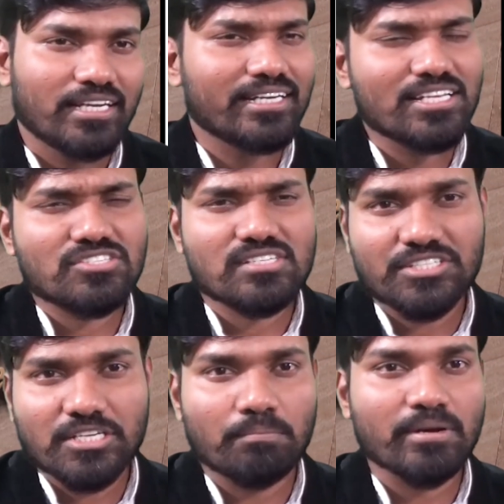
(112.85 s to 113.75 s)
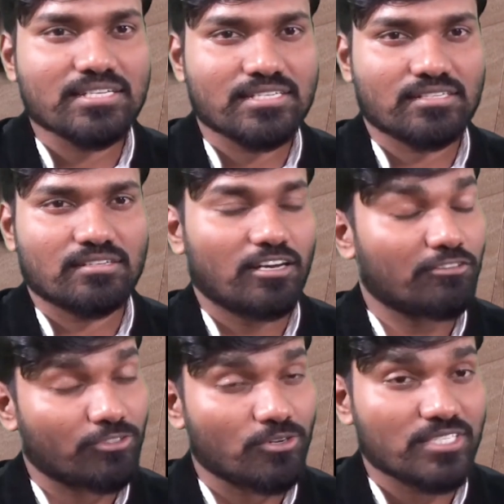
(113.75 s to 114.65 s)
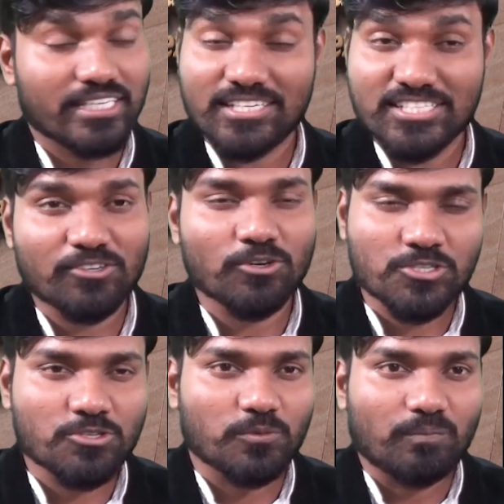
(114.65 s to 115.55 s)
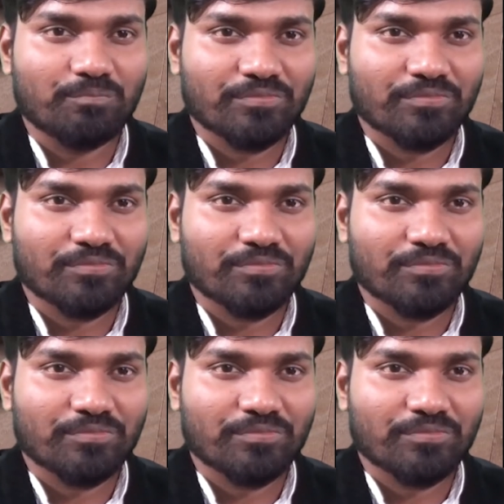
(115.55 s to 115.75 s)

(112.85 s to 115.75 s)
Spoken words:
It is such a basics, of course, easy course too.